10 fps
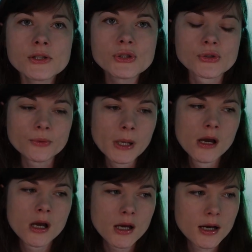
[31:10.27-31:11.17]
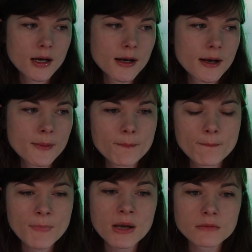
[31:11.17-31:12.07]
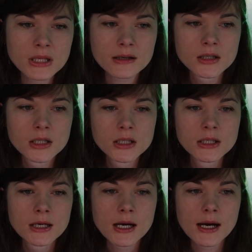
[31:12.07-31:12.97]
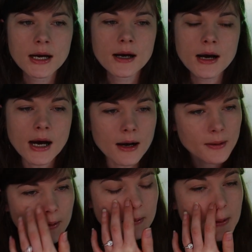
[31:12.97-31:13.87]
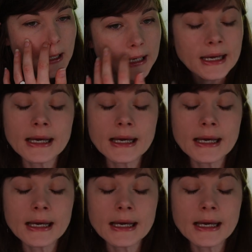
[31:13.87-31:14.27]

also, I